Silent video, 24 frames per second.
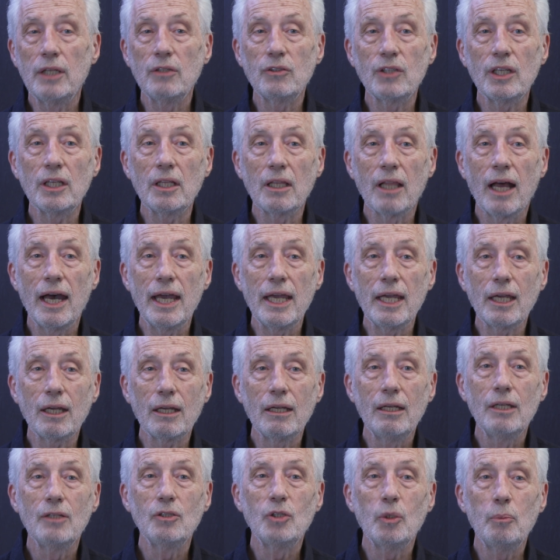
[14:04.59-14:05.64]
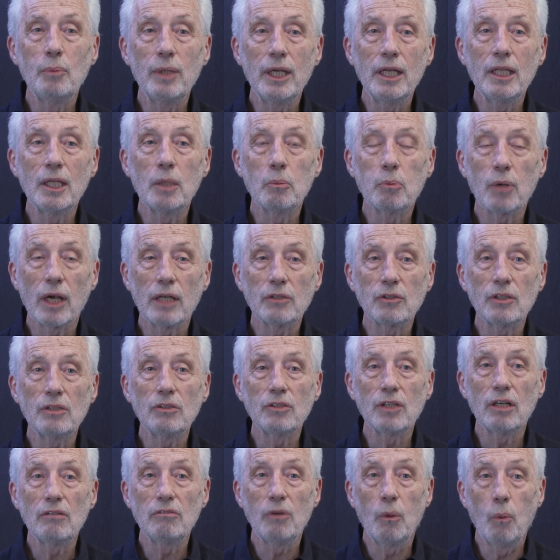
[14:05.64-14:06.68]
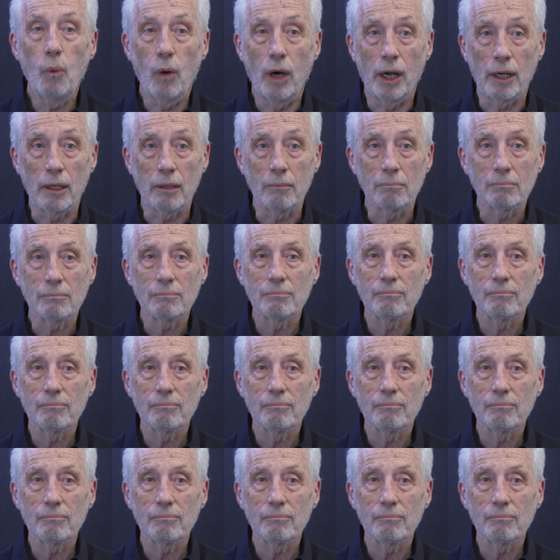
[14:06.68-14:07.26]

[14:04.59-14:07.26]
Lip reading: is it like to be in the presence of a 1?